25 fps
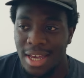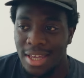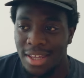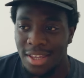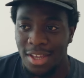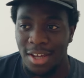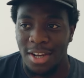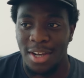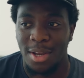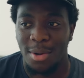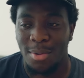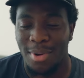
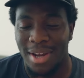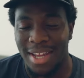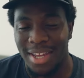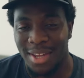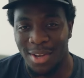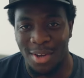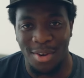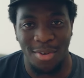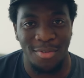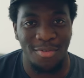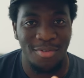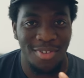The only way
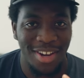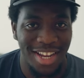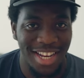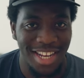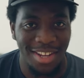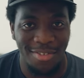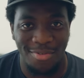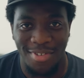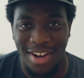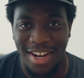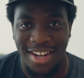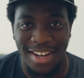you can
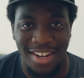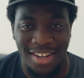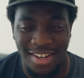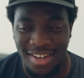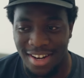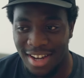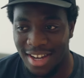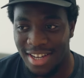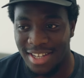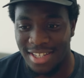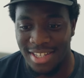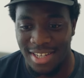really
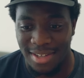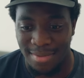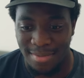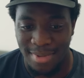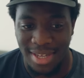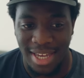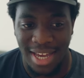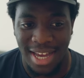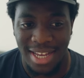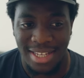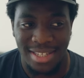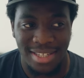recognize him,
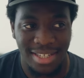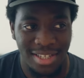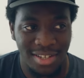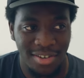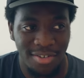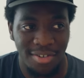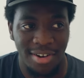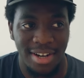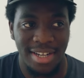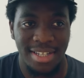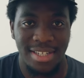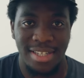he has this
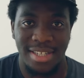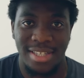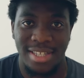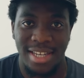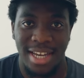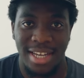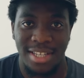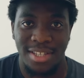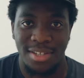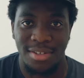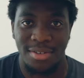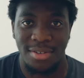crazy
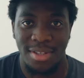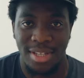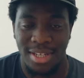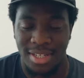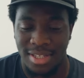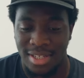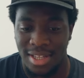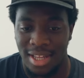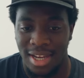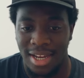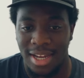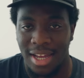tattoo
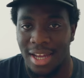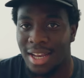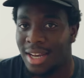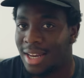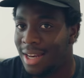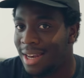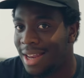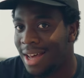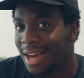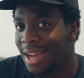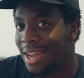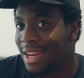that's like a
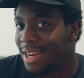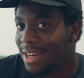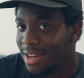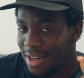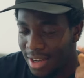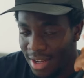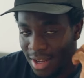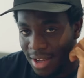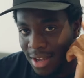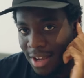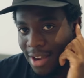line